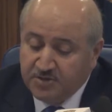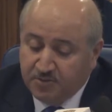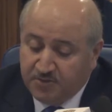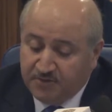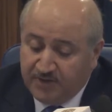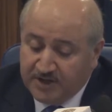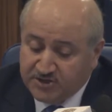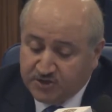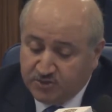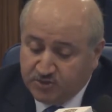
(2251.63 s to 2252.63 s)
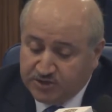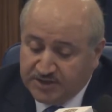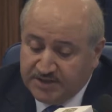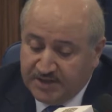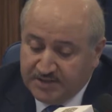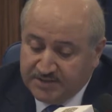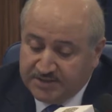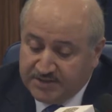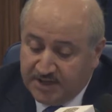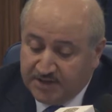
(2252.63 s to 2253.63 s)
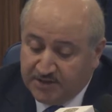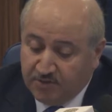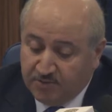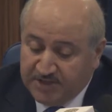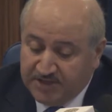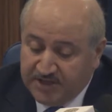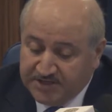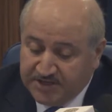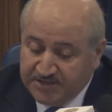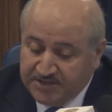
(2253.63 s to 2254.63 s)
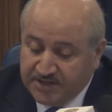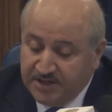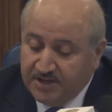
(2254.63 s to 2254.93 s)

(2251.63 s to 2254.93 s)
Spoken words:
to provide solutions and recommendations